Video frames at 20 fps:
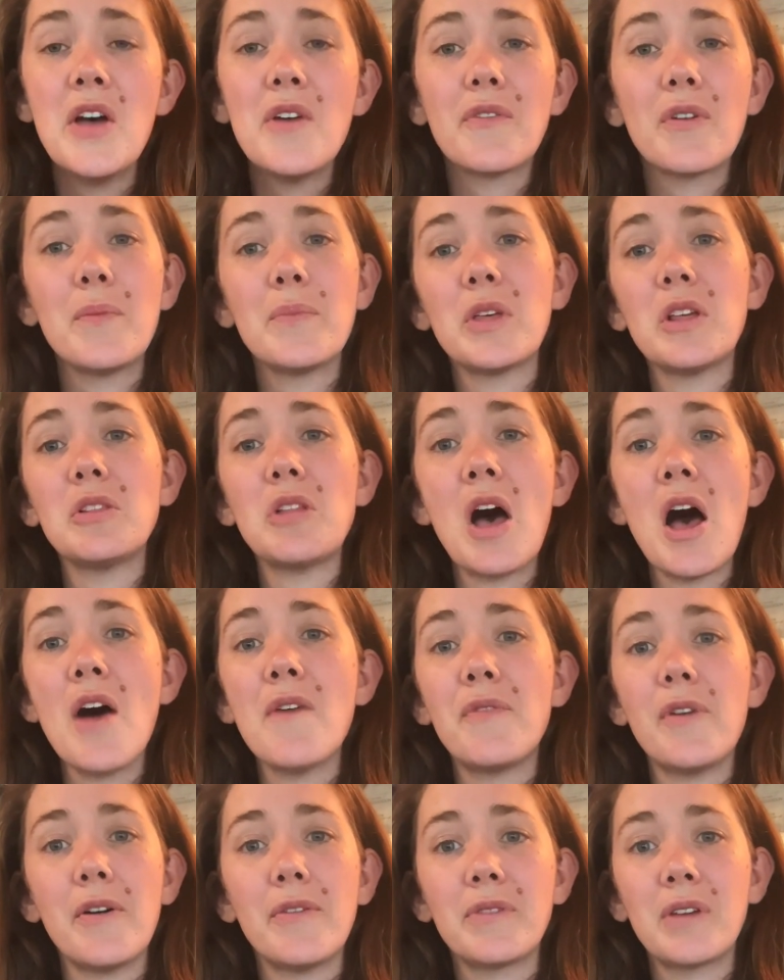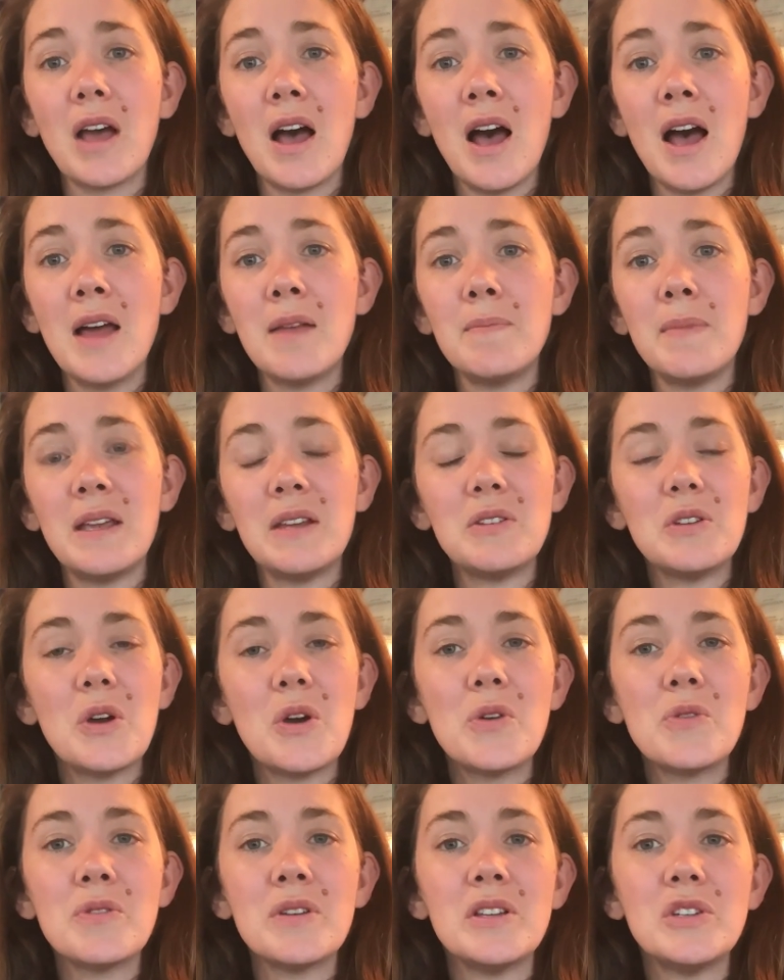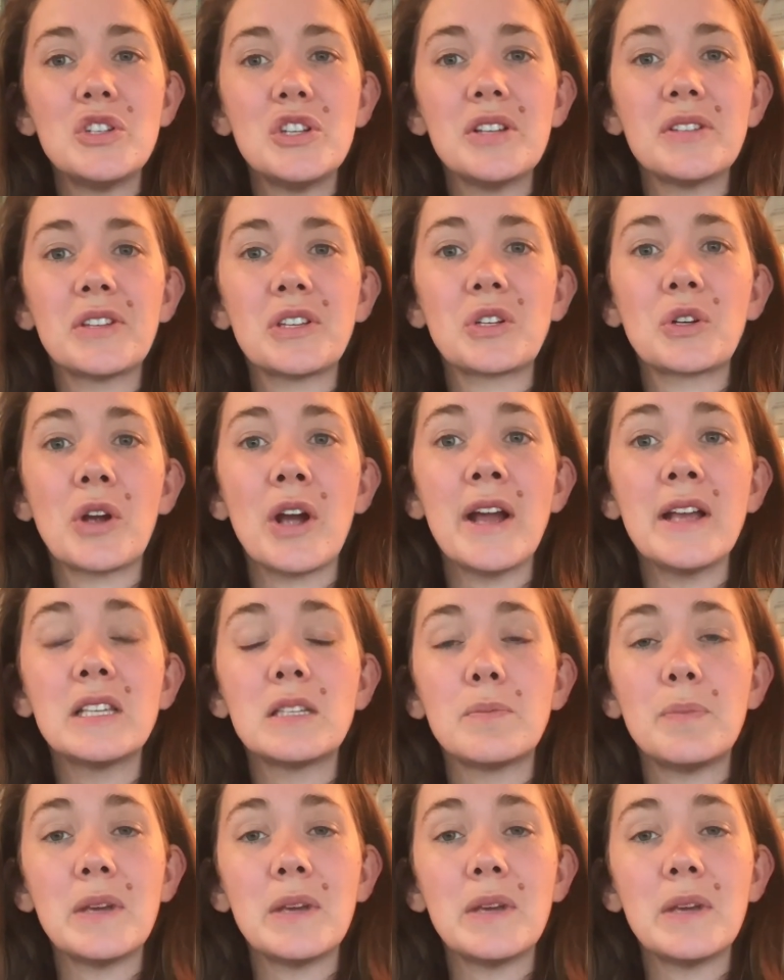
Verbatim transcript: from the love of God made known in Jesus Christ,